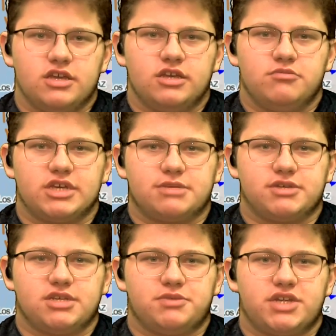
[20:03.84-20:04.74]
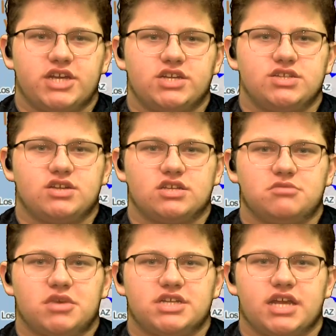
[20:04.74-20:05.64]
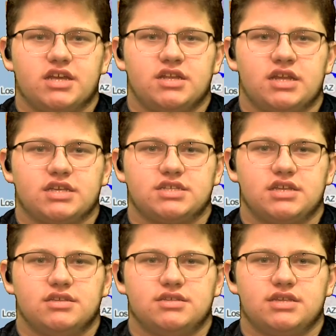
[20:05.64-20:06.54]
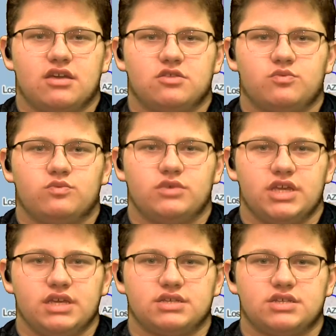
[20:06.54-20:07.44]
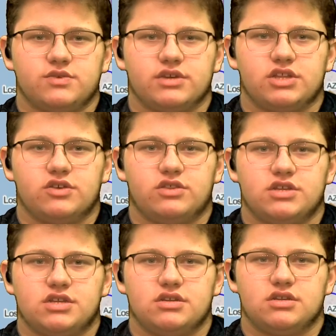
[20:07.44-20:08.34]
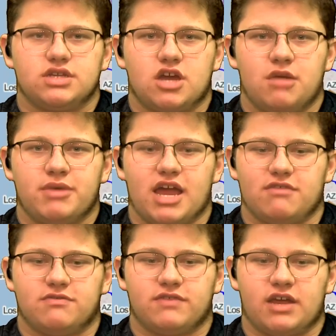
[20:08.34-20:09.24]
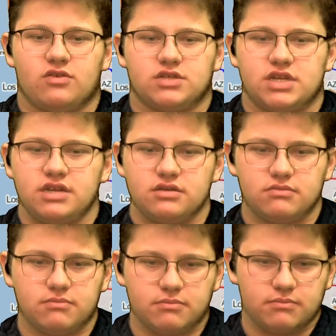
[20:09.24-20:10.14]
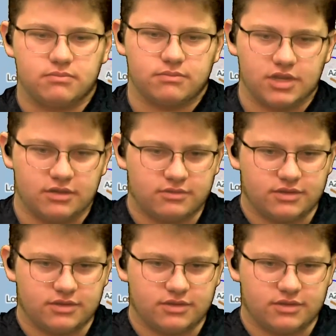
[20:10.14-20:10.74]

Mixed precipitation starts in Montana and extends southeast to include the top half of our state. There.